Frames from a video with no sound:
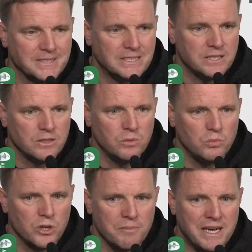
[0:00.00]

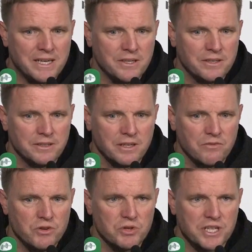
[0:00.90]
What a man, and a
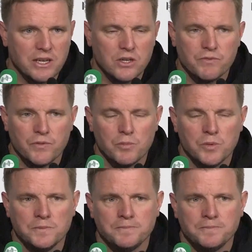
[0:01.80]
real sad loss for football.